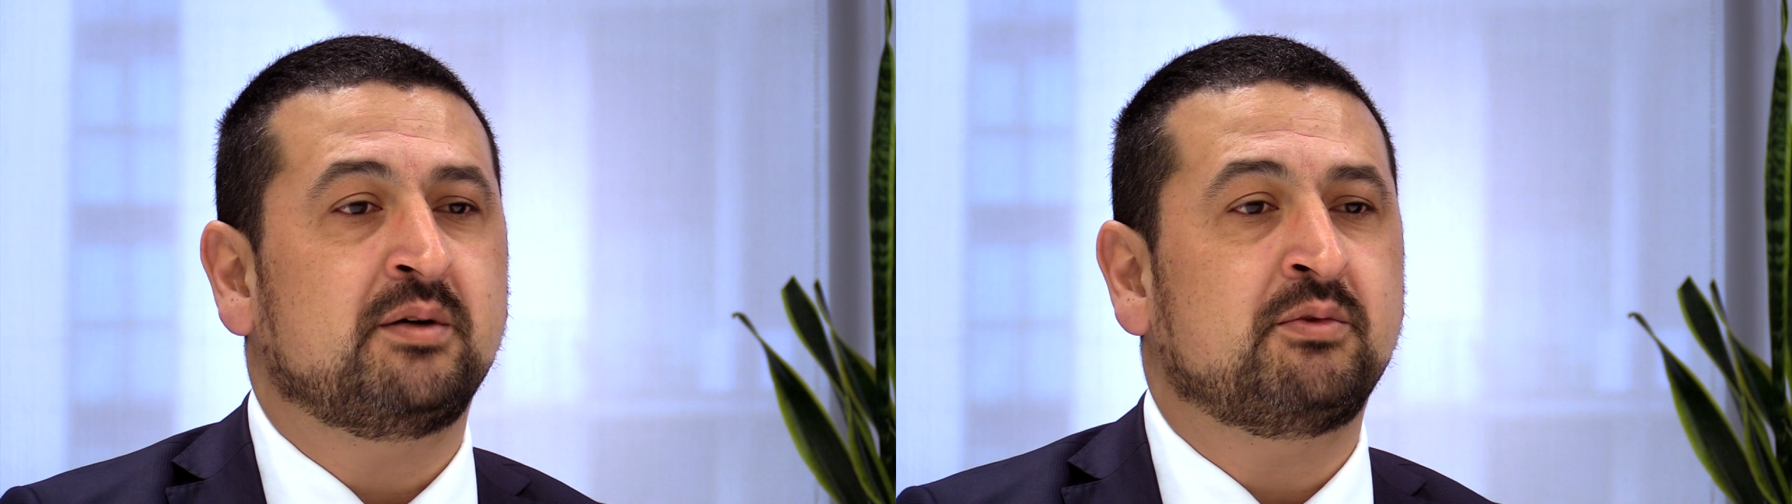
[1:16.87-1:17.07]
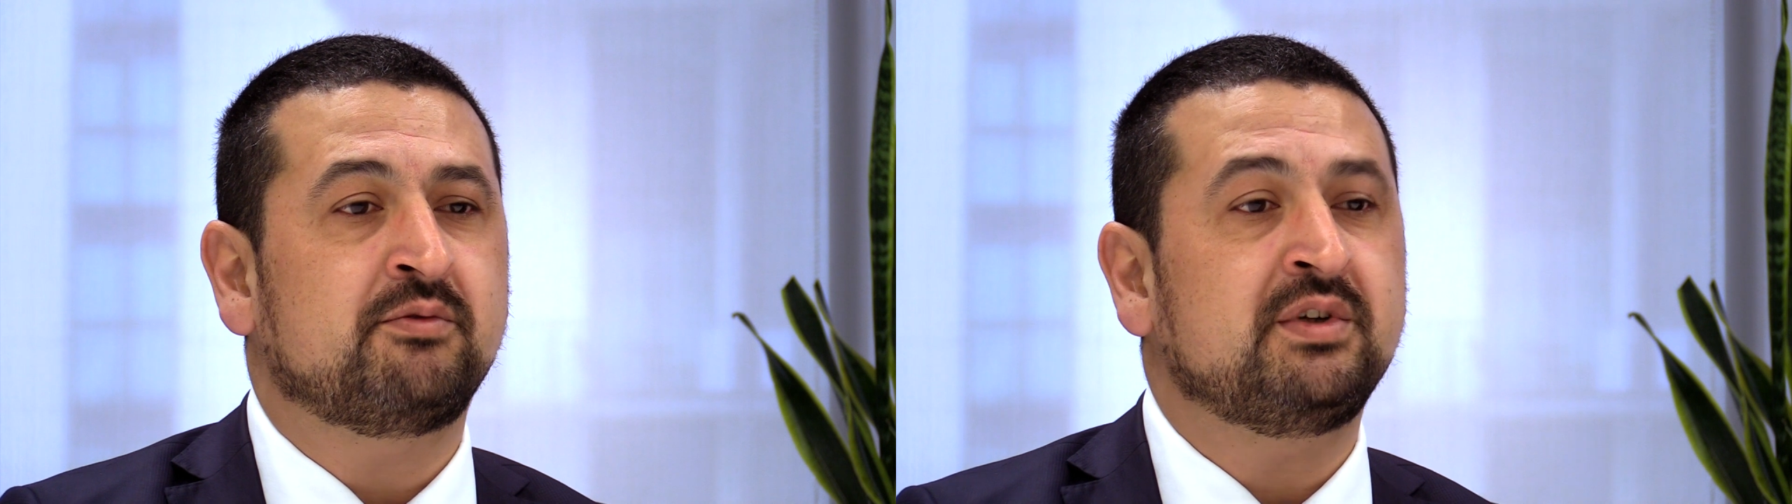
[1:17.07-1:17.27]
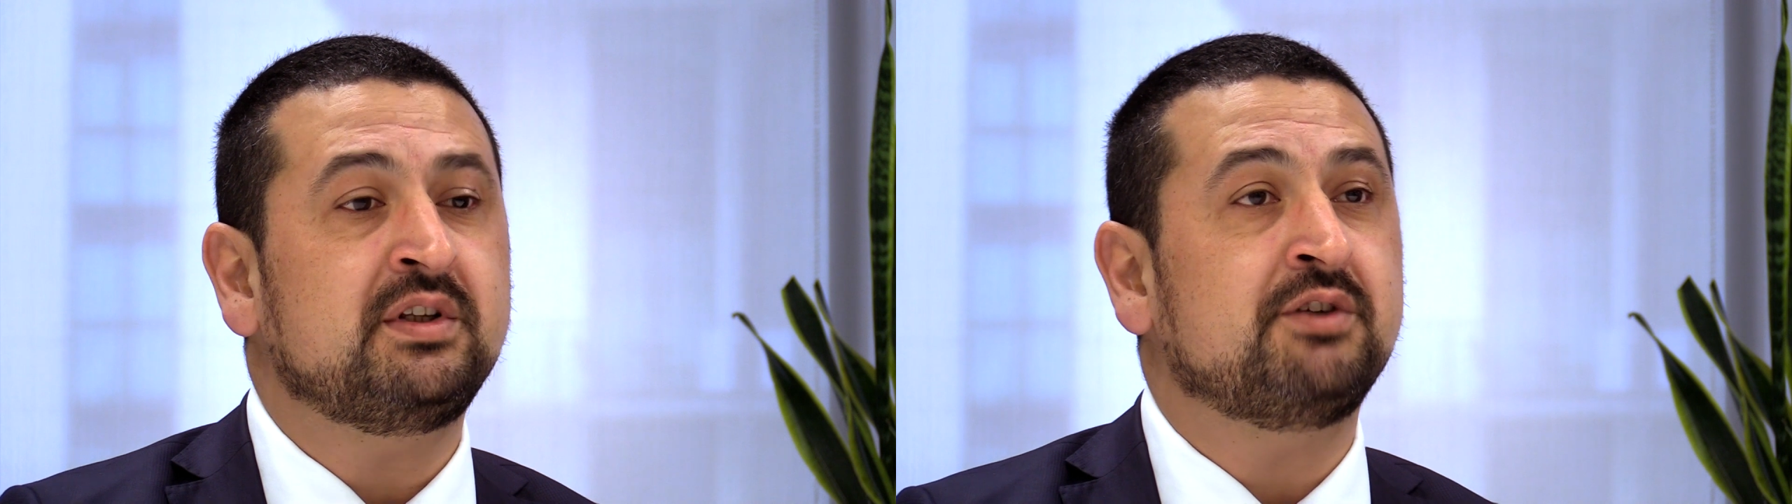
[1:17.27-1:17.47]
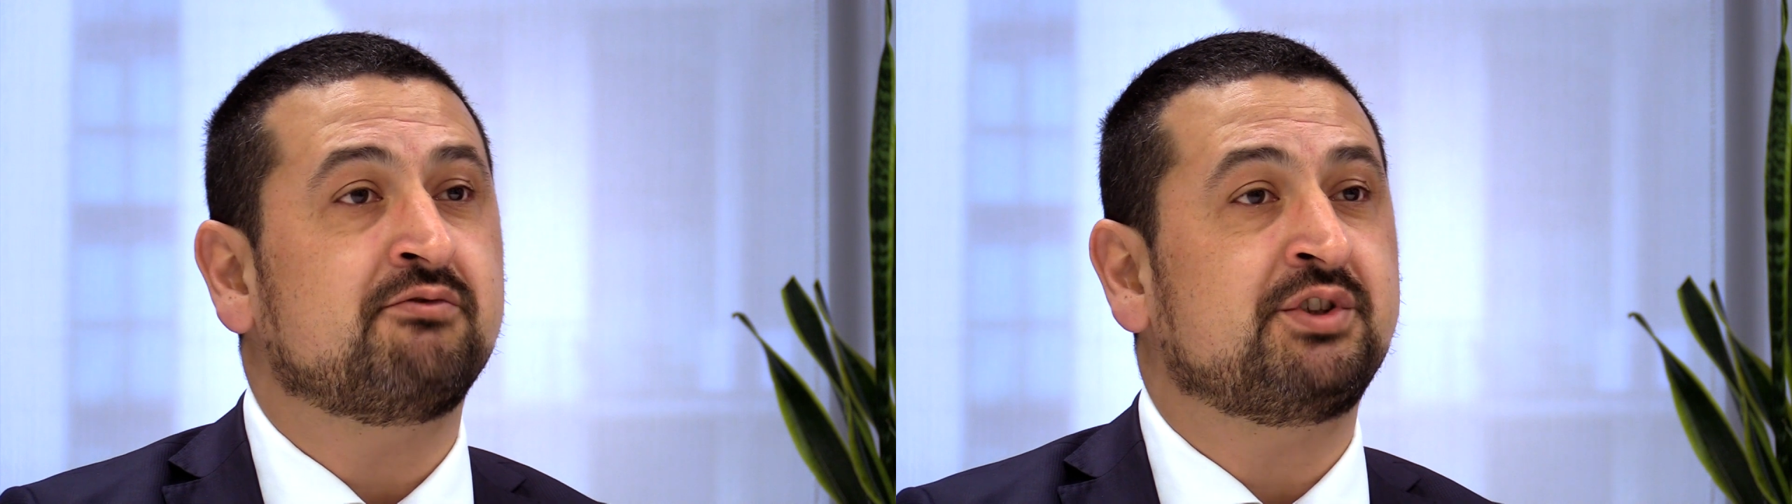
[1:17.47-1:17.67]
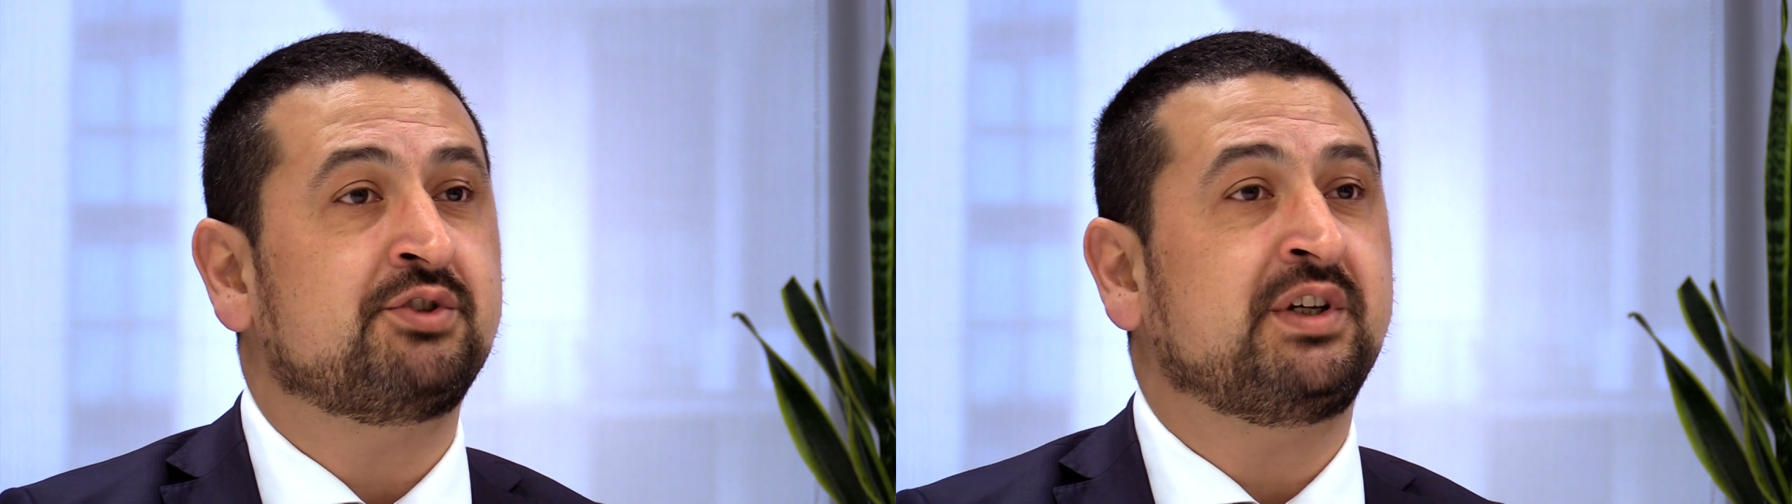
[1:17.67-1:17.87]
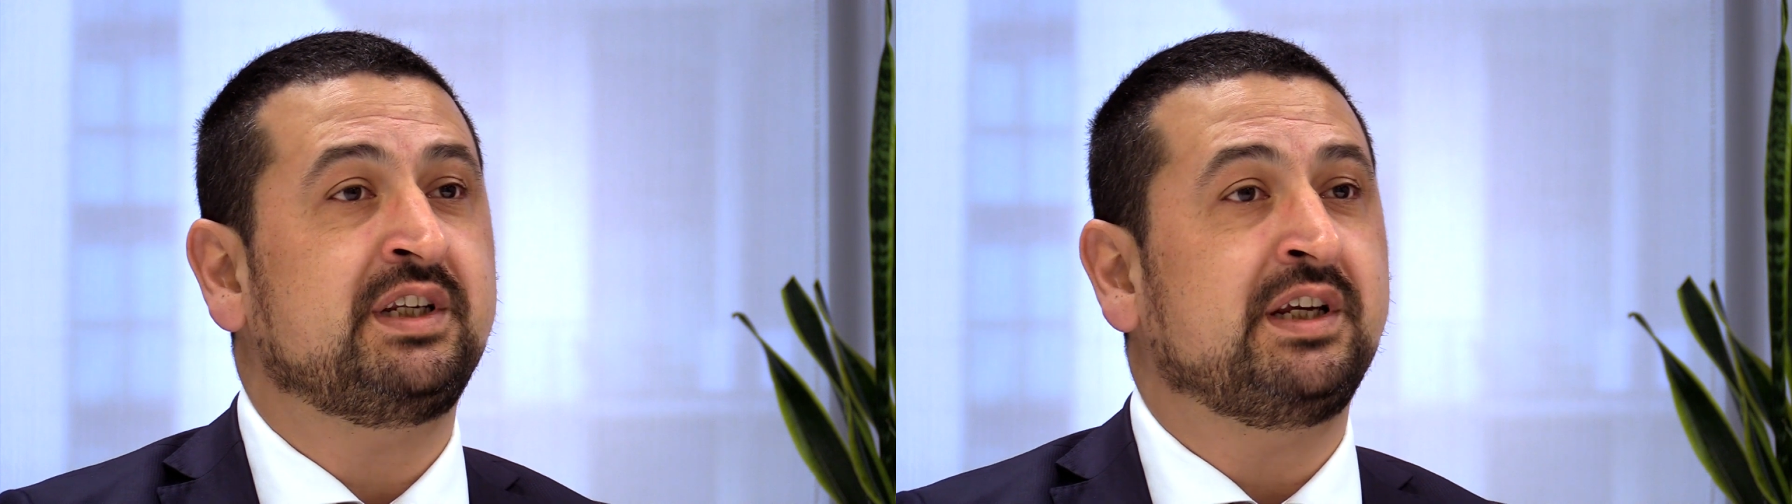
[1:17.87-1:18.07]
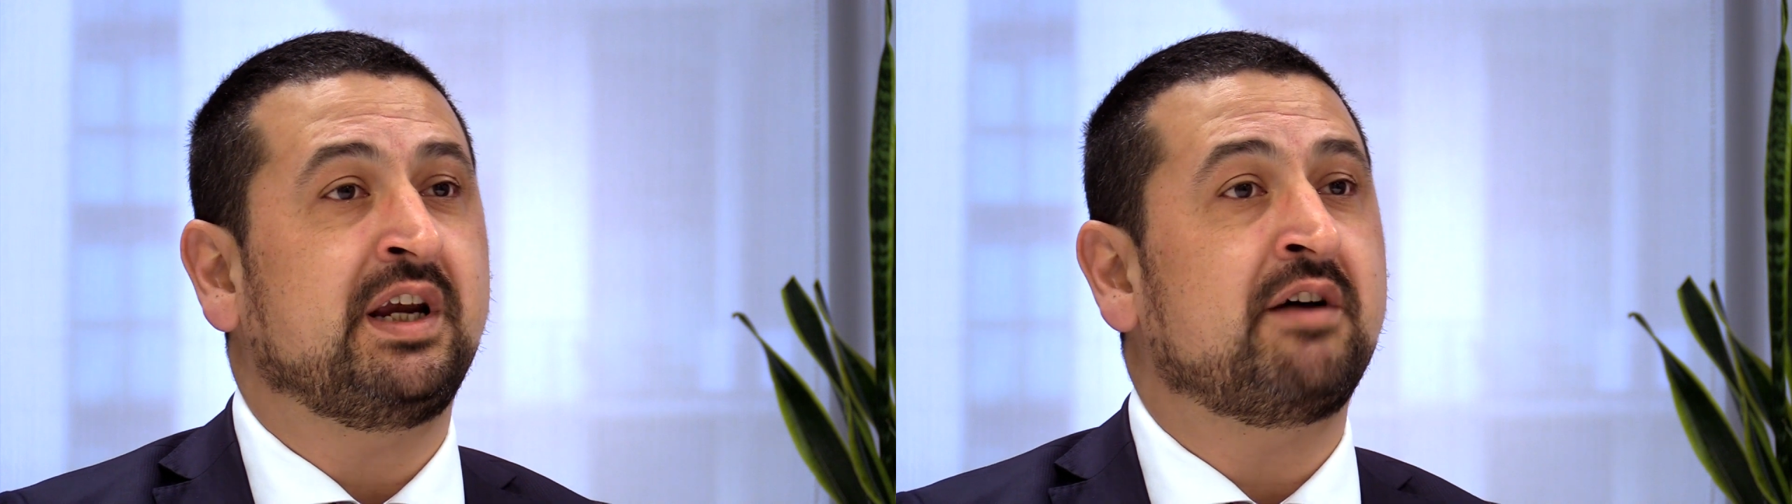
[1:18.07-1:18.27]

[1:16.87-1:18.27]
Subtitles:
were really restricting